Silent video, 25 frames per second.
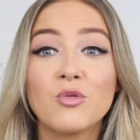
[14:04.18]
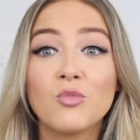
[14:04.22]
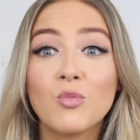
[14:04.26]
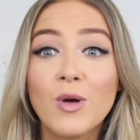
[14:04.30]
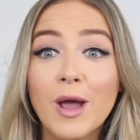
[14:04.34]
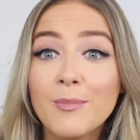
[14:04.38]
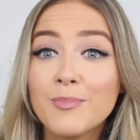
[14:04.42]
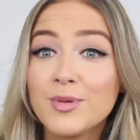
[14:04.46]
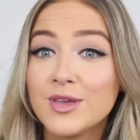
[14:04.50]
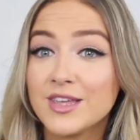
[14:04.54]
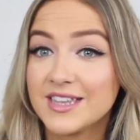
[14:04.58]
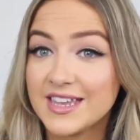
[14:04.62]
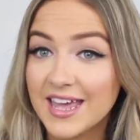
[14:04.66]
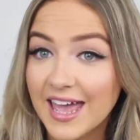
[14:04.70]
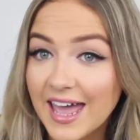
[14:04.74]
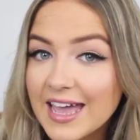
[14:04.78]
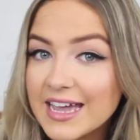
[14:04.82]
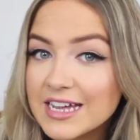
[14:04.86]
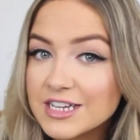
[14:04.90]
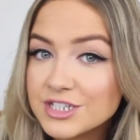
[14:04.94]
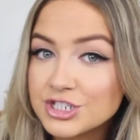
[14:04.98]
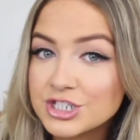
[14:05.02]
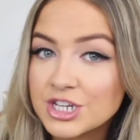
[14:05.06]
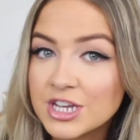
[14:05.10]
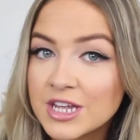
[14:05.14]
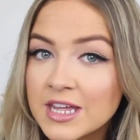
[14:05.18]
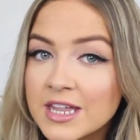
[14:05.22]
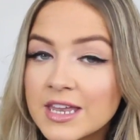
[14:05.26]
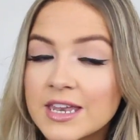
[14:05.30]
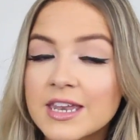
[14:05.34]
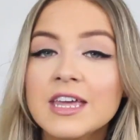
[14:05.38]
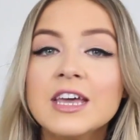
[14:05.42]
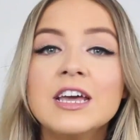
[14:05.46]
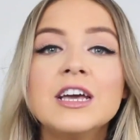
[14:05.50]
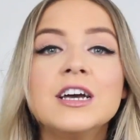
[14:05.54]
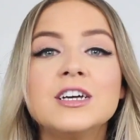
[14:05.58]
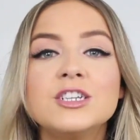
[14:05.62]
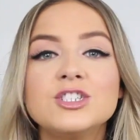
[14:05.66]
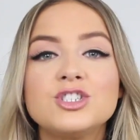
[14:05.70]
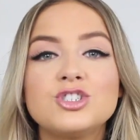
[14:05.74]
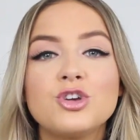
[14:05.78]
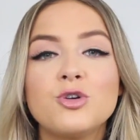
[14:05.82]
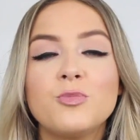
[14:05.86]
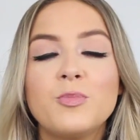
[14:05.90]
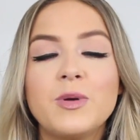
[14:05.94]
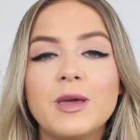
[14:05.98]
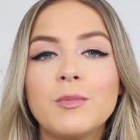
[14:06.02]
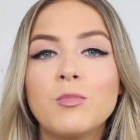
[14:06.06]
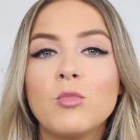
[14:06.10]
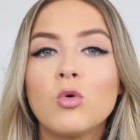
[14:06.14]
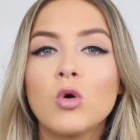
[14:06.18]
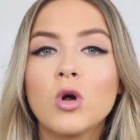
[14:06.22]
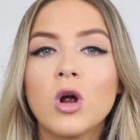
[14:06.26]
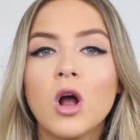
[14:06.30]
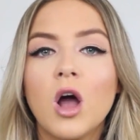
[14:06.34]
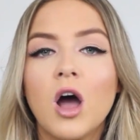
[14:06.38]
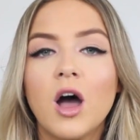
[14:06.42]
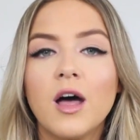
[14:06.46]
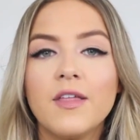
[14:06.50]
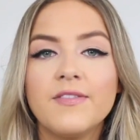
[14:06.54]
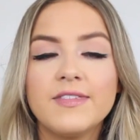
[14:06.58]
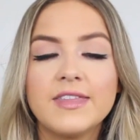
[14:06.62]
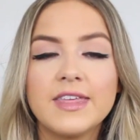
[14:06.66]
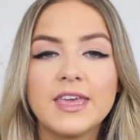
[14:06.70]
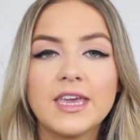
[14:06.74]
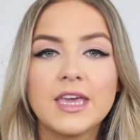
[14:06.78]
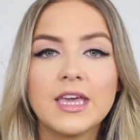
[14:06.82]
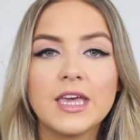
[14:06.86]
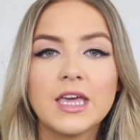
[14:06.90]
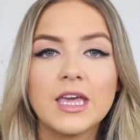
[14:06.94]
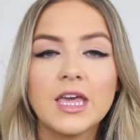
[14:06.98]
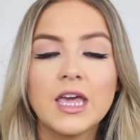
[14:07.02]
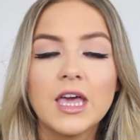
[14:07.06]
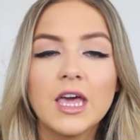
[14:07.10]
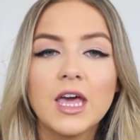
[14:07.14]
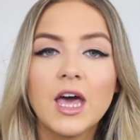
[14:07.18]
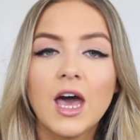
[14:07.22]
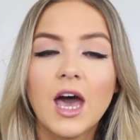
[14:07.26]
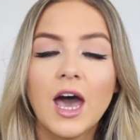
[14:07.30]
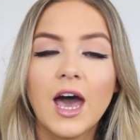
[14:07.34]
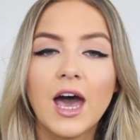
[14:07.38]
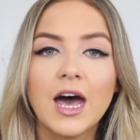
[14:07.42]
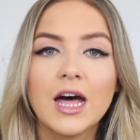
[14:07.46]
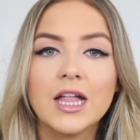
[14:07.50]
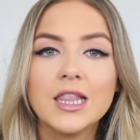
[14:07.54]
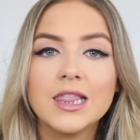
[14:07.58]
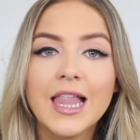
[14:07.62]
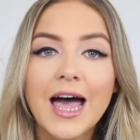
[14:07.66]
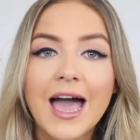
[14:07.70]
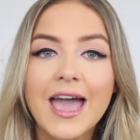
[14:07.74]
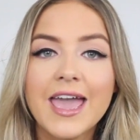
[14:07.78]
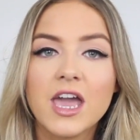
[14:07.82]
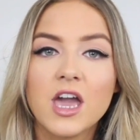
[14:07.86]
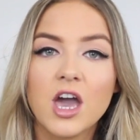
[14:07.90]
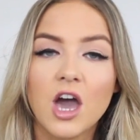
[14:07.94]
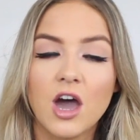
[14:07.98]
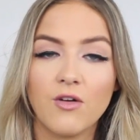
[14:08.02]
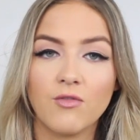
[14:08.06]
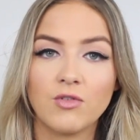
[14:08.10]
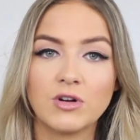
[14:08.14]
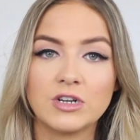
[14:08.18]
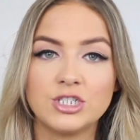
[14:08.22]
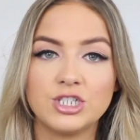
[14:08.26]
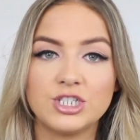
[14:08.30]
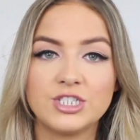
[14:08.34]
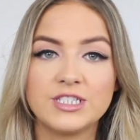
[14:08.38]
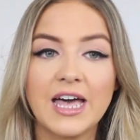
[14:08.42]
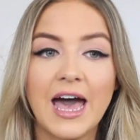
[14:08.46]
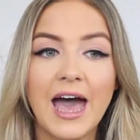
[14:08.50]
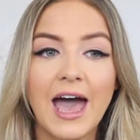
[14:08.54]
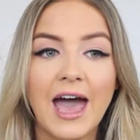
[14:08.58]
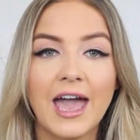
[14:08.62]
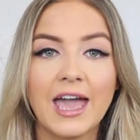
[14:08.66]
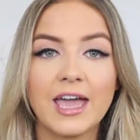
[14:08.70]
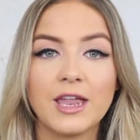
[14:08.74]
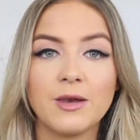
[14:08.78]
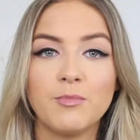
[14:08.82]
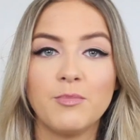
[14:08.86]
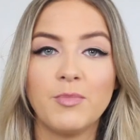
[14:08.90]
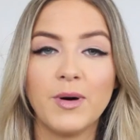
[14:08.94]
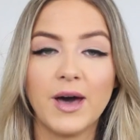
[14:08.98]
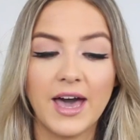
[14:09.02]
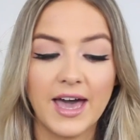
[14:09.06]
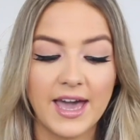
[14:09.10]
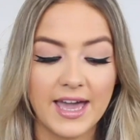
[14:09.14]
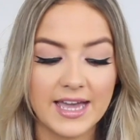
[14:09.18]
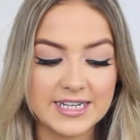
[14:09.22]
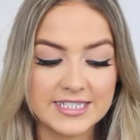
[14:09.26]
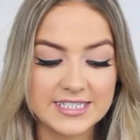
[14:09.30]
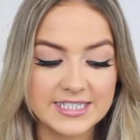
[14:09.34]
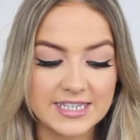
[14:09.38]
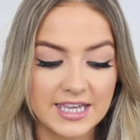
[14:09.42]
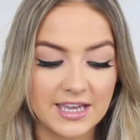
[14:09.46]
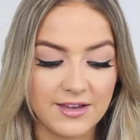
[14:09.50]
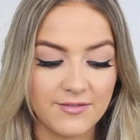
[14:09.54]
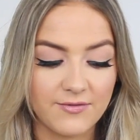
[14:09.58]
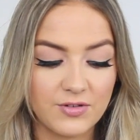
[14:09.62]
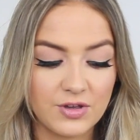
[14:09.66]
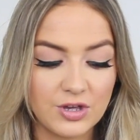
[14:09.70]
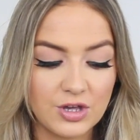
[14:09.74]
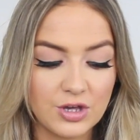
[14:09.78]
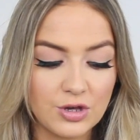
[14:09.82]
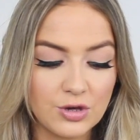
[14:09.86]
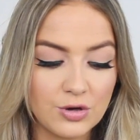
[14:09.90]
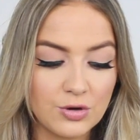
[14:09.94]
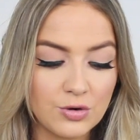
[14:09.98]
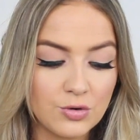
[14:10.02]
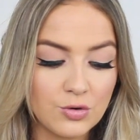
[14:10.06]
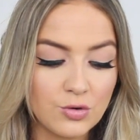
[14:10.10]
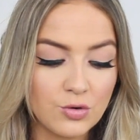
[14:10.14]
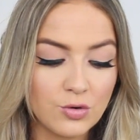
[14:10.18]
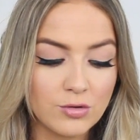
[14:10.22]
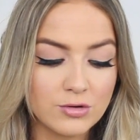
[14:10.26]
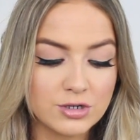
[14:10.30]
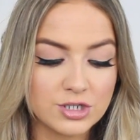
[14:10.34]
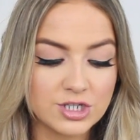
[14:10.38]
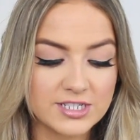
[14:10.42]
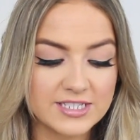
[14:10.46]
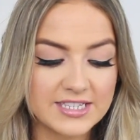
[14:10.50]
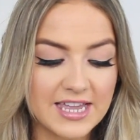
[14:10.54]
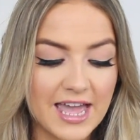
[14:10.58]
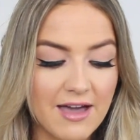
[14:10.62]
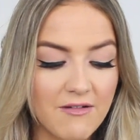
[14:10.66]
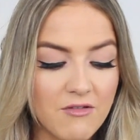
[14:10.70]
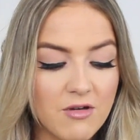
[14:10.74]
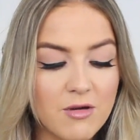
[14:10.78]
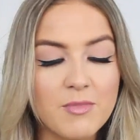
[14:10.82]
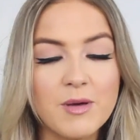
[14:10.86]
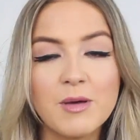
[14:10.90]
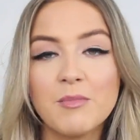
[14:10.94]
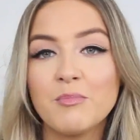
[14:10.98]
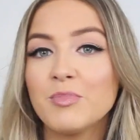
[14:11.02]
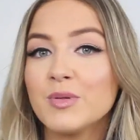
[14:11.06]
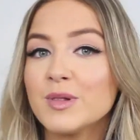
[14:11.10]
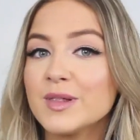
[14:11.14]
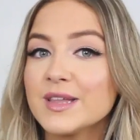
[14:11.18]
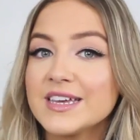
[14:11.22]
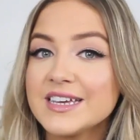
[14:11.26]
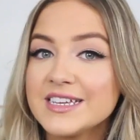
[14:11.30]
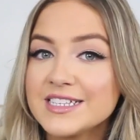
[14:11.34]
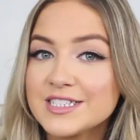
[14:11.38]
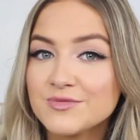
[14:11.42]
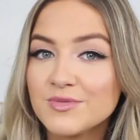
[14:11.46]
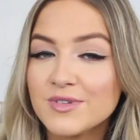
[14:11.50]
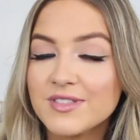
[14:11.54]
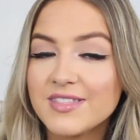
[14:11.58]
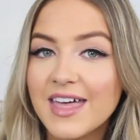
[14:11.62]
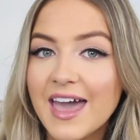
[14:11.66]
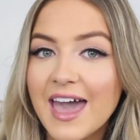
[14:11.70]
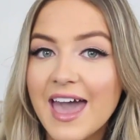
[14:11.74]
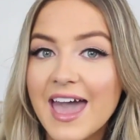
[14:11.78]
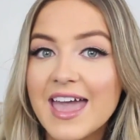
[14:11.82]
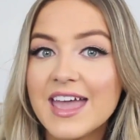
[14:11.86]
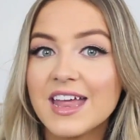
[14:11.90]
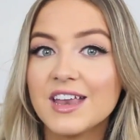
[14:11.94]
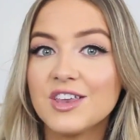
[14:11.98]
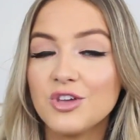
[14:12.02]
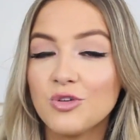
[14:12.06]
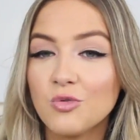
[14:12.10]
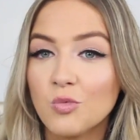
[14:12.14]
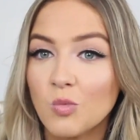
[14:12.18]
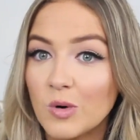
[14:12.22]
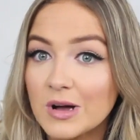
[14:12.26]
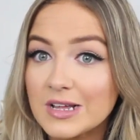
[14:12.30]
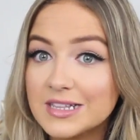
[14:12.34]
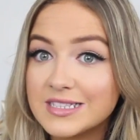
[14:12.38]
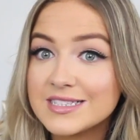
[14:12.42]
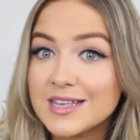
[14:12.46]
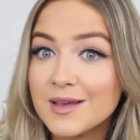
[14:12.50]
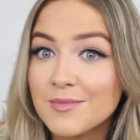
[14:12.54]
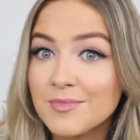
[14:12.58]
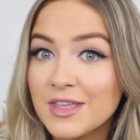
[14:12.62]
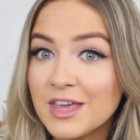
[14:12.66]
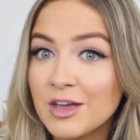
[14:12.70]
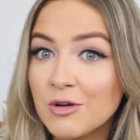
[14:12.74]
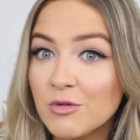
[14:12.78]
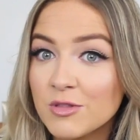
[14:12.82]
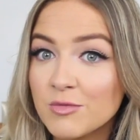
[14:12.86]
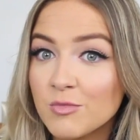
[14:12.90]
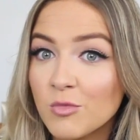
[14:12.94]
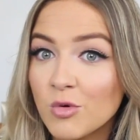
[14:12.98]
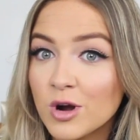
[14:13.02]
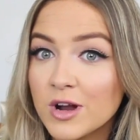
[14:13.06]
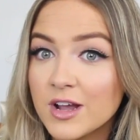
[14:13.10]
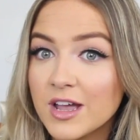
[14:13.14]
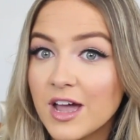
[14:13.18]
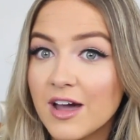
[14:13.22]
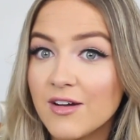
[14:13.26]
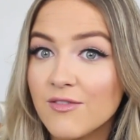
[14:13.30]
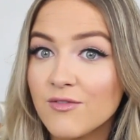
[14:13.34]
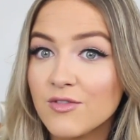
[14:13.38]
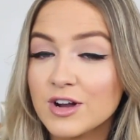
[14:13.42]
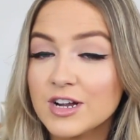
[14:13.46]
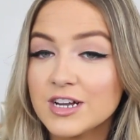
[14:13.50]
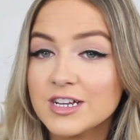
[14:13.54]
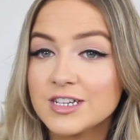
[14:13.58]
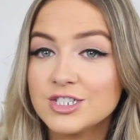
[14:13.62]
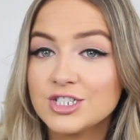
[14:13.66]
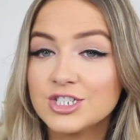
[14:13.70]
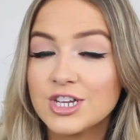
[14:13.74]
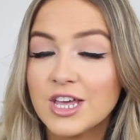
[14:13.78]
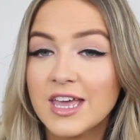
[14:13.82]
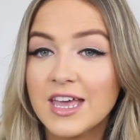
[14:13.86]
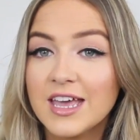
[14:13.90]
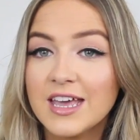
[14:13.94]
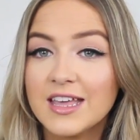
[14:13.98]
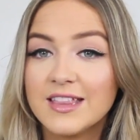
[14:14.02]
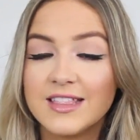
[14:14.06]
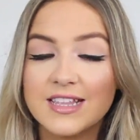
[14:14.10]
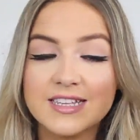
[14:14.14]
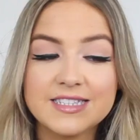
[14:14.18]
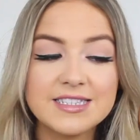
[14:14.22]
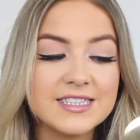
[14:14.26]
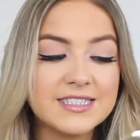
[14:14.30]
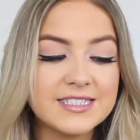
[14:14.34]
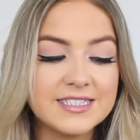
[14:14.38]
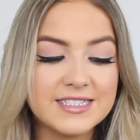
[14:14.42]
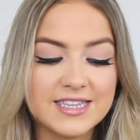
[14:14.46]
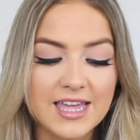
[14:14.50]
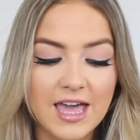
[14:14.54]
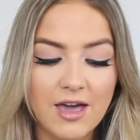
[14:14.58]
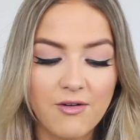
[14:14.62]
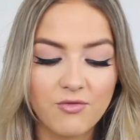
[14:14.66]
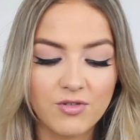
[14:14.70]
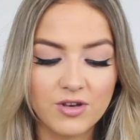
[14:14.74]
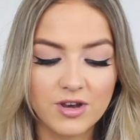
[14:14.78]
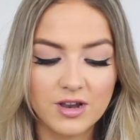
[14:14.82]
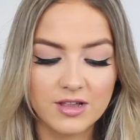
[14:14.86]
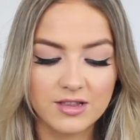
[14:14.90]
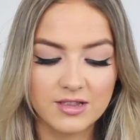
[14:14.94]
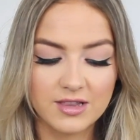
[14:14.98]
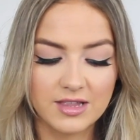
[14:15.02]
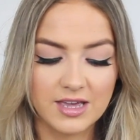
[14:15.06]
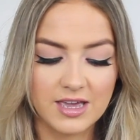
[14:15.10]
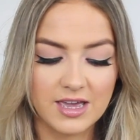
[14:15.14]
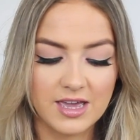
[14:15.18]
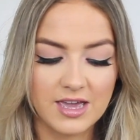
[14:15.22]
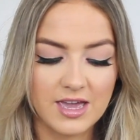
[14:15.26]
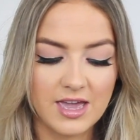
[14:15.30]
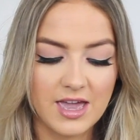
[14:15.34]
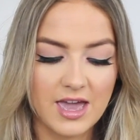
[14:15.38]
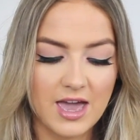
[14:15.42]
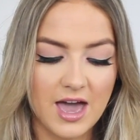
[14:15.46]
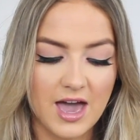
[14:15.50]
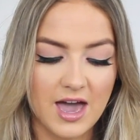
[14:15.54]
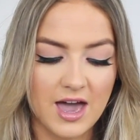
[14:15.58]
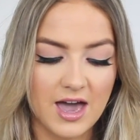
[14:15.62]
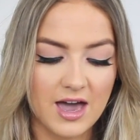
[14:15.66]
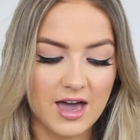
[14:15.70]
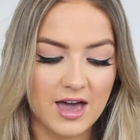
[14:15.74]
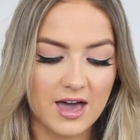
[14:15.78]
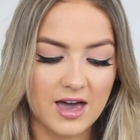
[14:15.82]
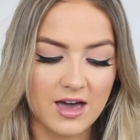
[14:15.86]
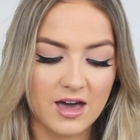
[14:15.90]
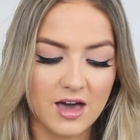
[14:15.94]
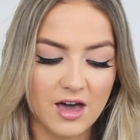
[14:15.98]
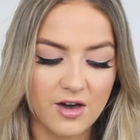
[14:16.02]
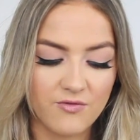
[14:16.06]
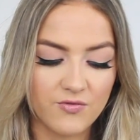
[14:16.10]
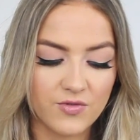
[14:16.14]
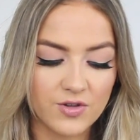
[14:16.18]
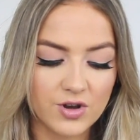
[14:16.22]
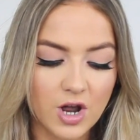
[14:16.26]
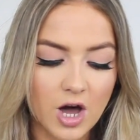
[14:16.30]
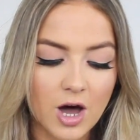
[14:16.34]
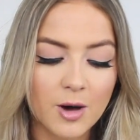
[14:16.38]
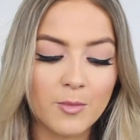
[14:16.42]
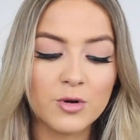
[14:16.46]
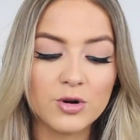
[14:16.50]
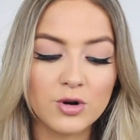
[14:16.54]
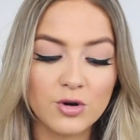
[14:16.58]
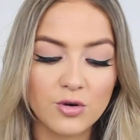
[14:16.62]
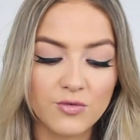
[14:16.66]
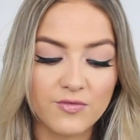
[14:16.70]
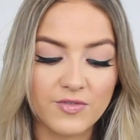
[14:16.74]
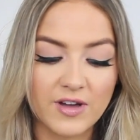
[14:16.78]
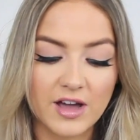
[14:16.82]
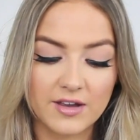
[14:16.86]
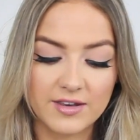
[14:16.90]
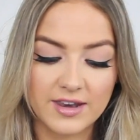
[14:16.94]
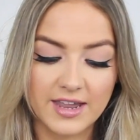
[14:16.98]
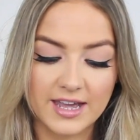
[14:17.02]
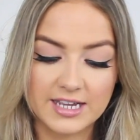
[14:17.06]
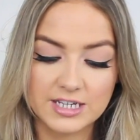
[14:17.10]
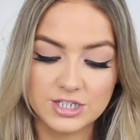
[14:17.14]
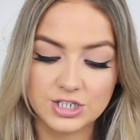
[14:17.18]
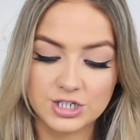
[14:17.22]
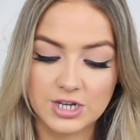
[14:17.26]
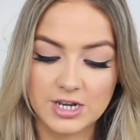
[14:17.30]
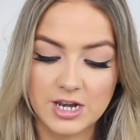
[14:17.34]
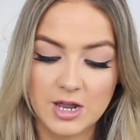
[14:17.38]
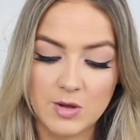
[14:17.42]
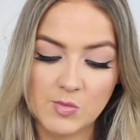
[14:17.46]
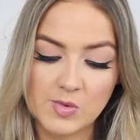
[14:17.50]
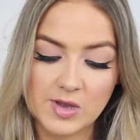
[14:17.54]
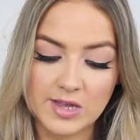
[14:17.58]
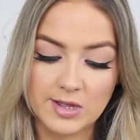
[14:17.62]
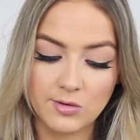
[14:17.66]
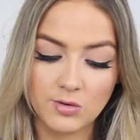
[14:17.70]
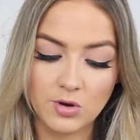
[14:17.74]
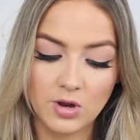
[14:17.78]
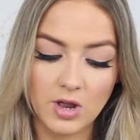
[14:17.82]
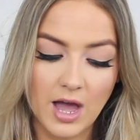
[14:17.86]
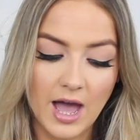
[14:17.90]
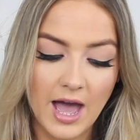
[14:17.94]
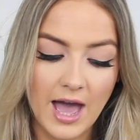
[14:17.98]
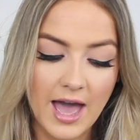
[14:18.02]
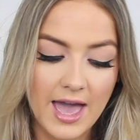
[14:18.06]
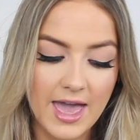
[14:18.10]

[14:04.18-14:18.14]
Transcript: reputation to be more on the light coverage side, but if you just haven't been pleased with that and you want something with more coverage, this is definitely a phenomenal foundation. I mean,